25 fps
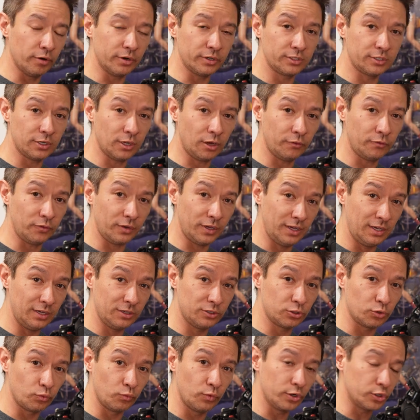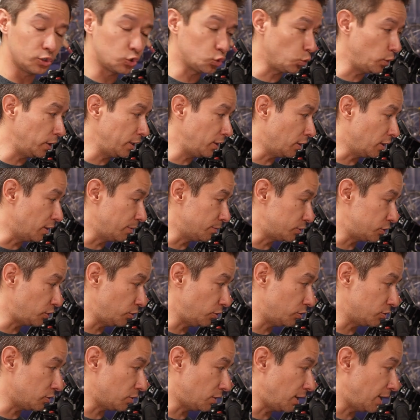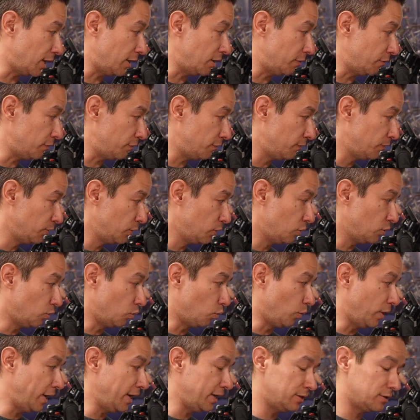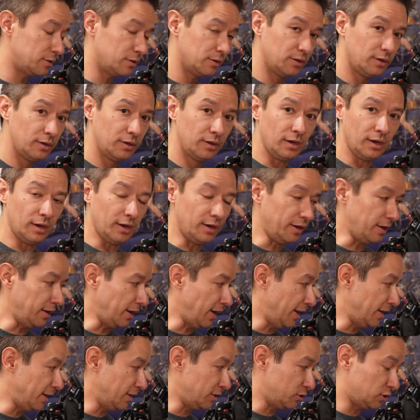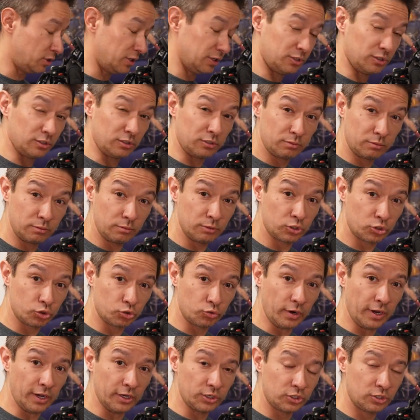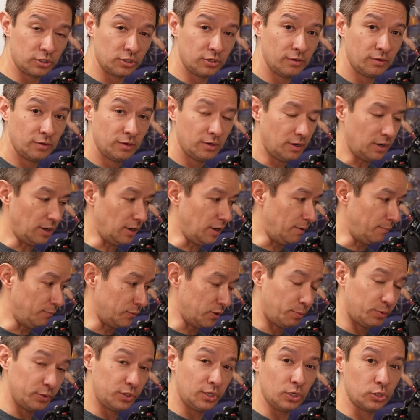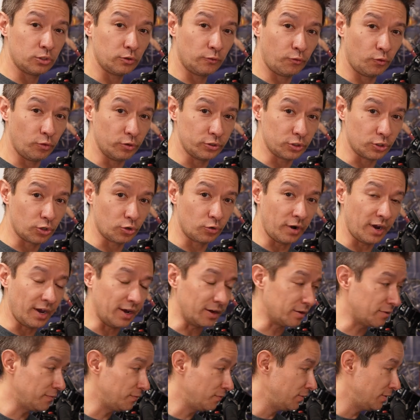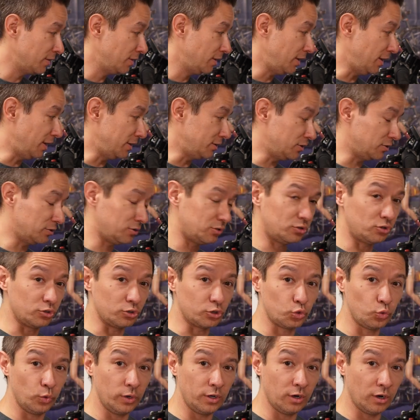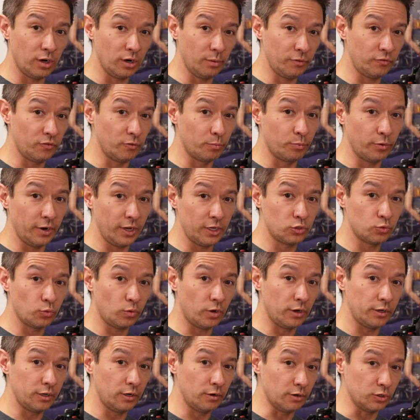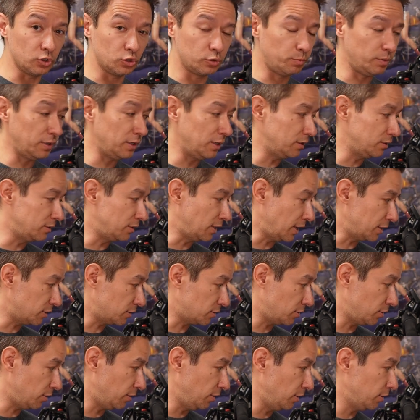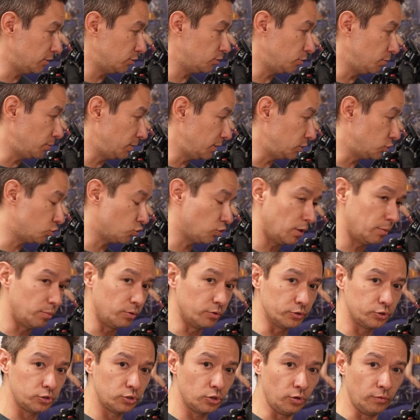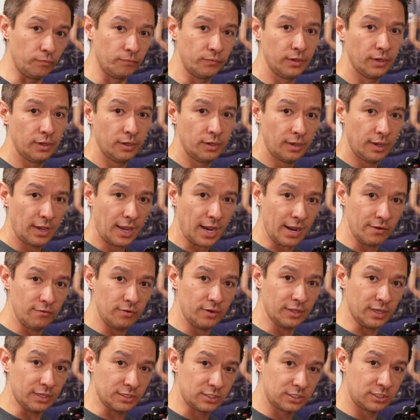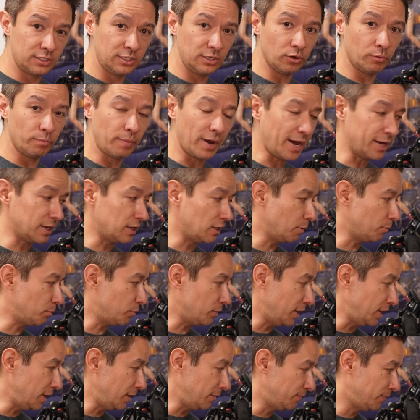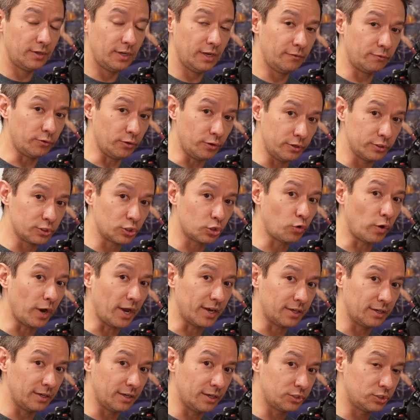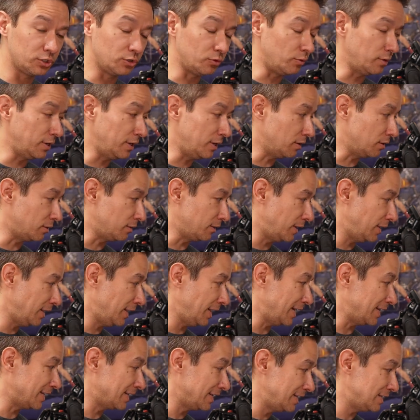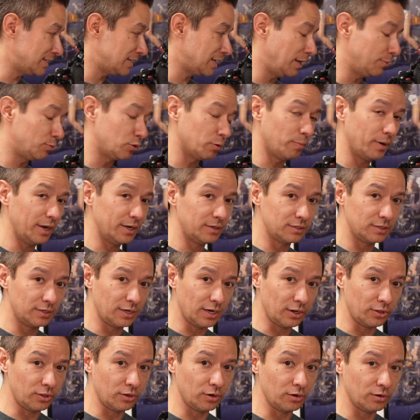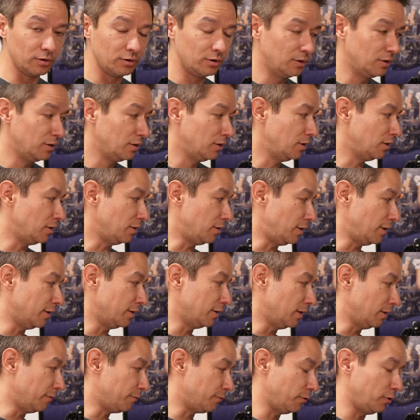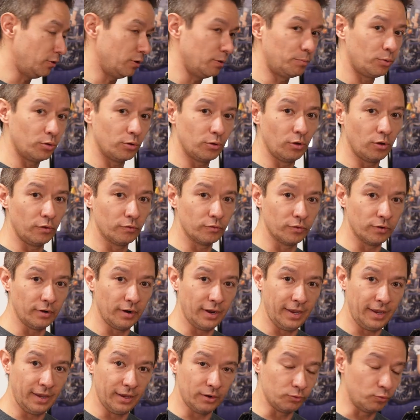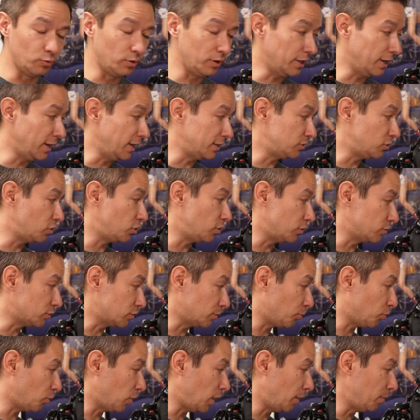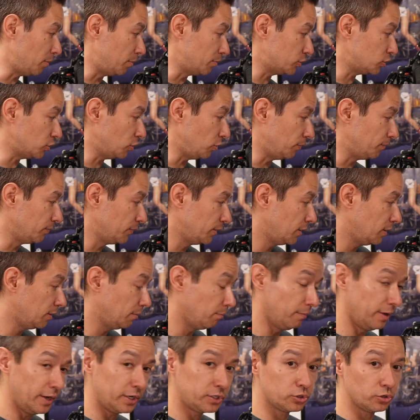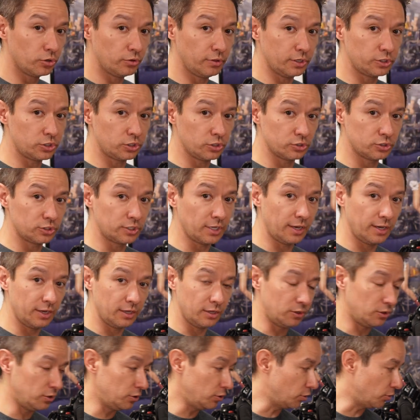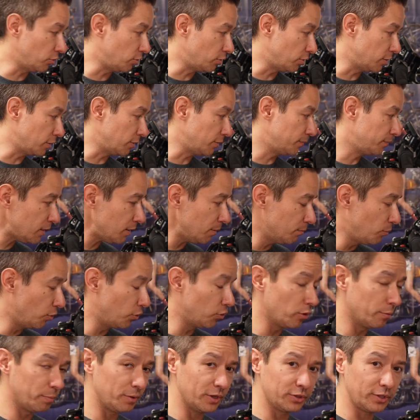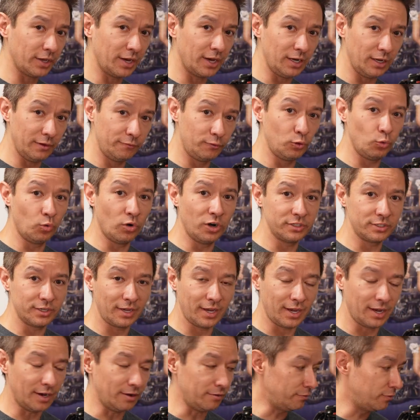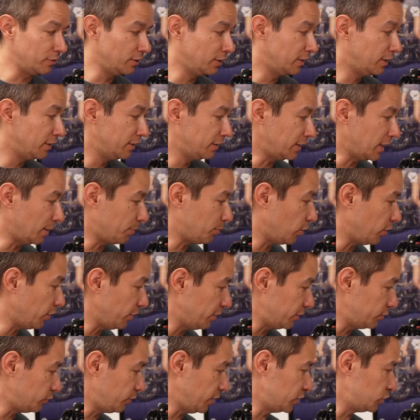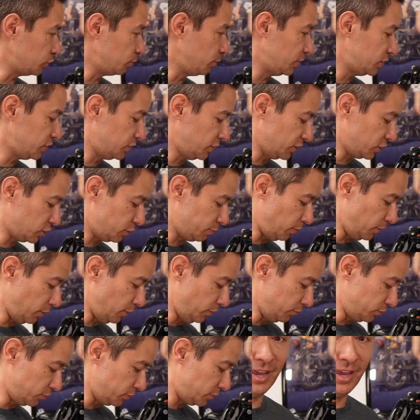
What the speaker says: itself is the rear swing arm, so there's a lot of weight, and since it's stretched, the potential for it to crack. And since it's your swing arm, if it breaks while you're at speed, that's going to be trouble. So having that steel backing plate, if there is a cracking issue, it'll at least keep the bike together long enough for you to pull over and realize that there's a problem. So make sure that you're setting your motor up like that if you want to have that part of the transmission exposed.